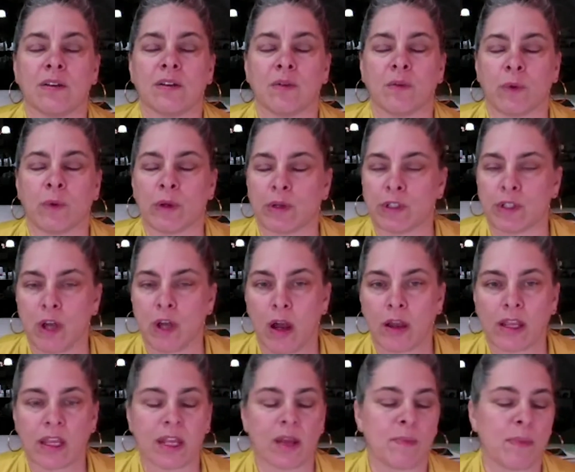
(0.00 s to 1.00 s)
we were
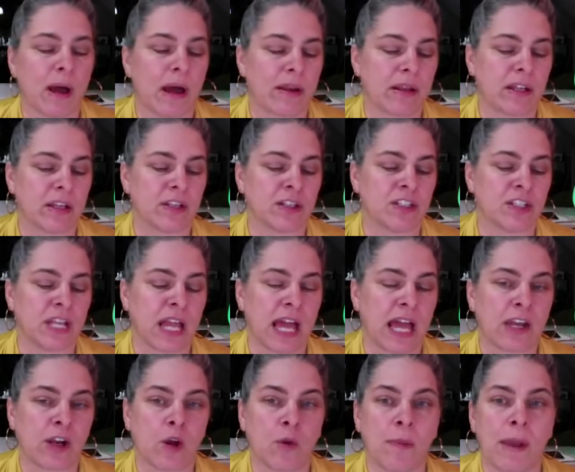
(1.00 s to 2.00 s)
talking about it. She had
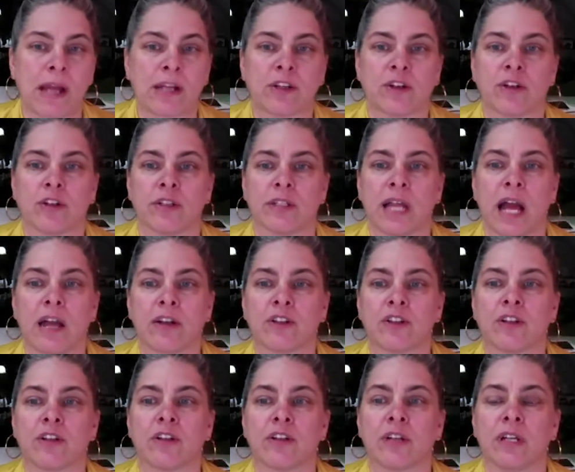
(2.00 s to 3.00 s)
to go back to her
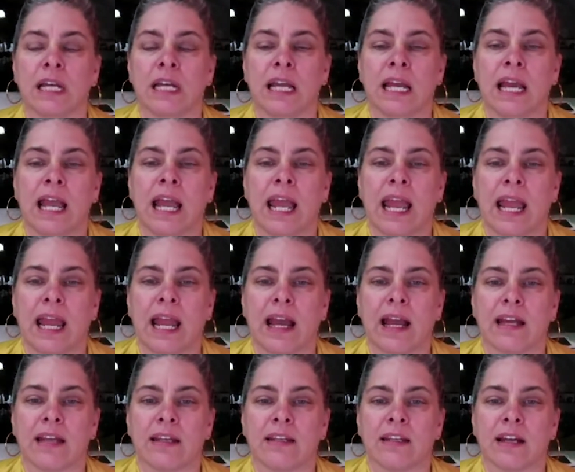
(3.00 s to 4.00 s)
doctor,
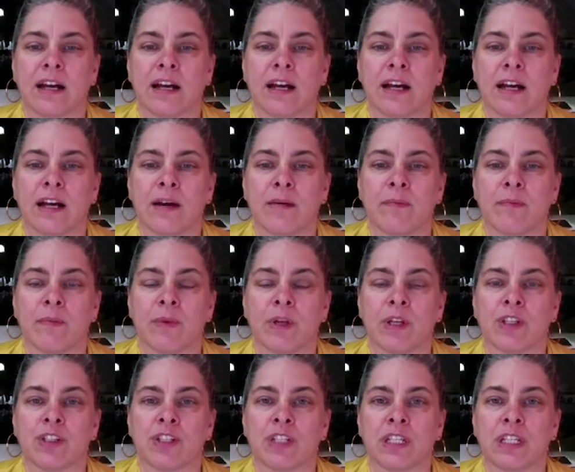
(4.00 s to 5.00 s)
and
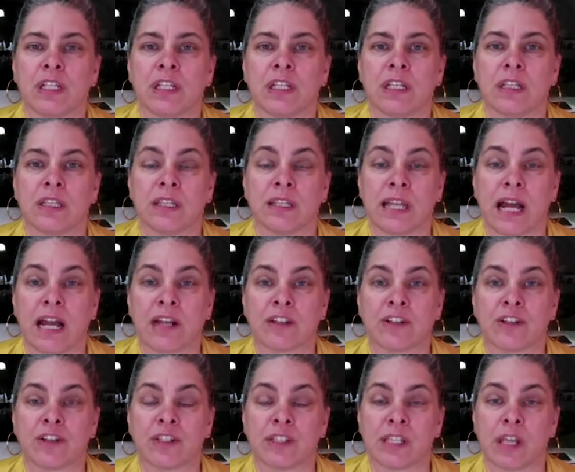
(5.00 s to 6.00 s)
she
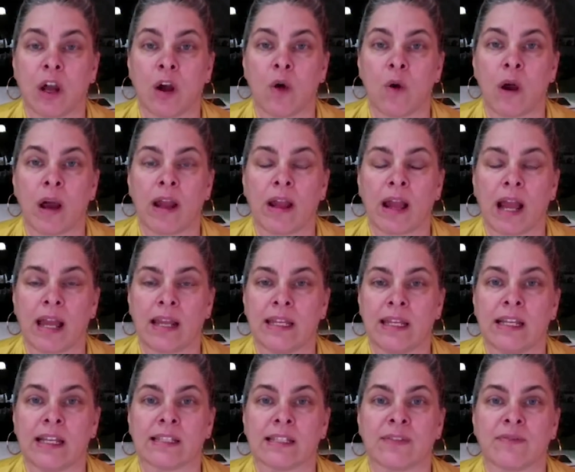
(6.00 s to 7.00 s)
said, "Oh, I need
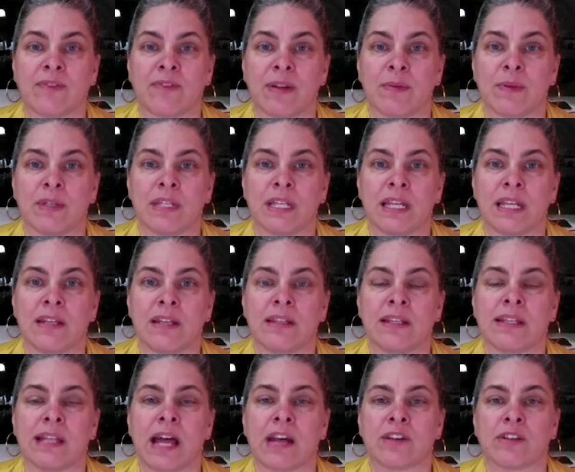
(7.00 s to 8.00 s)
to get some vitamin D." The
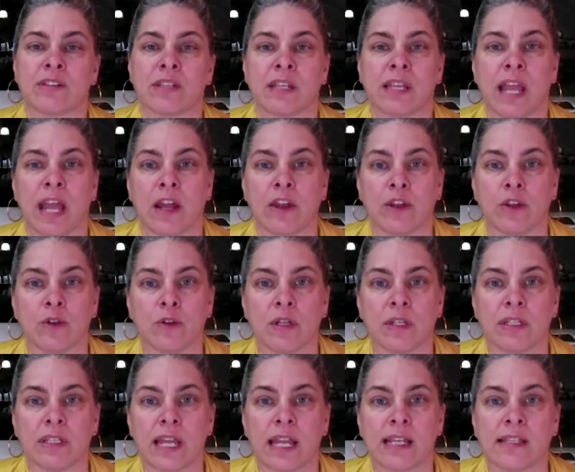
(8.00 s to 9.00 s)
doctor said, "Yeah, you
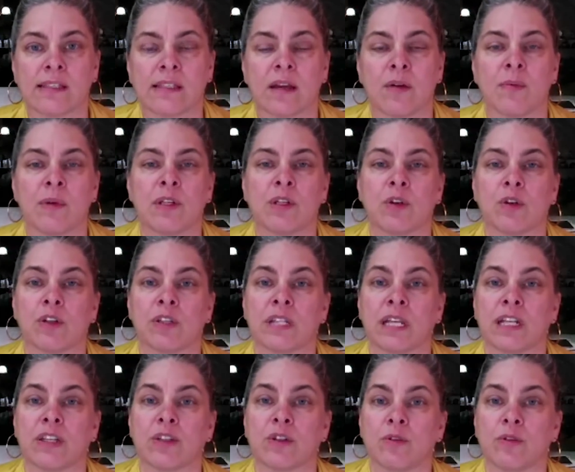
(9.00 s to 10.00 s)
can take some." He told her to
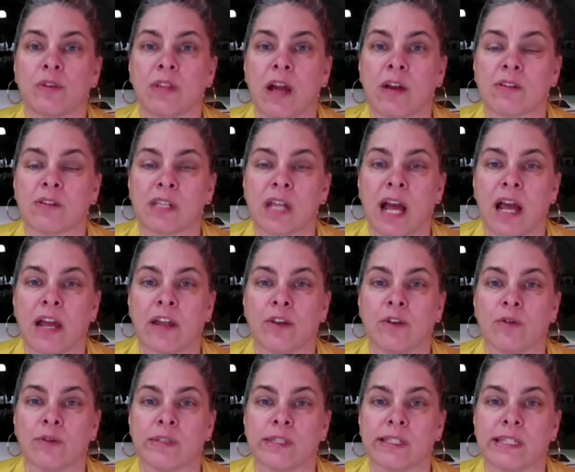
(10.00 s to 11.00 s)
take 2,000
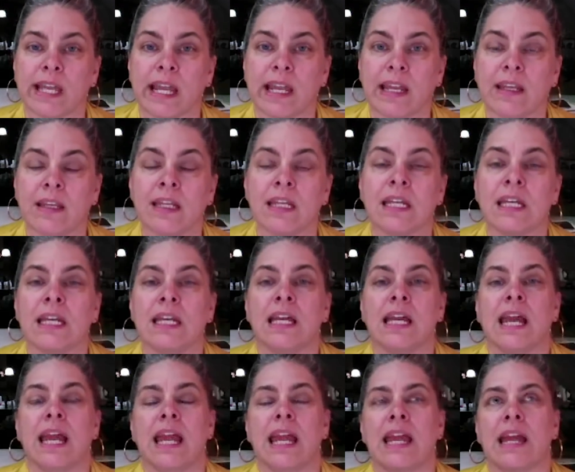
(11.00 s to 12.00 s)
IUs a day,
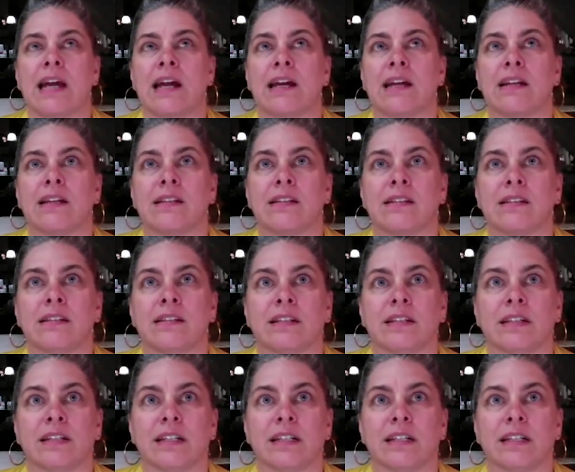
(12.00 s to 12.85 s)
and